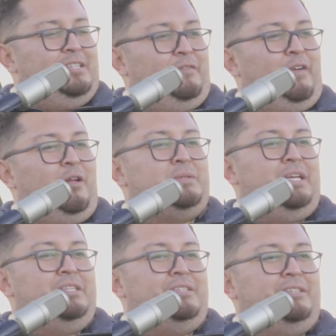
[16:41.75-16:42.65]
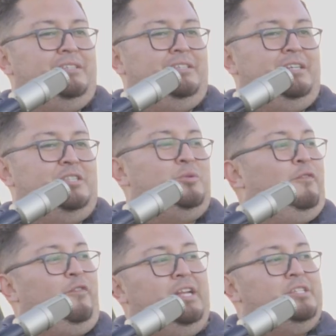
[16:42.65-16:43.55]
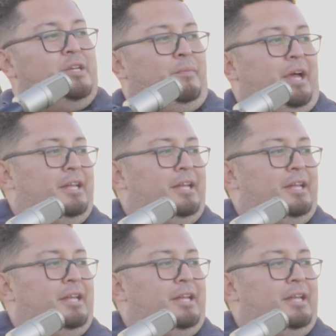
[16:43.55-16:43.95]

developed into a friendship, man.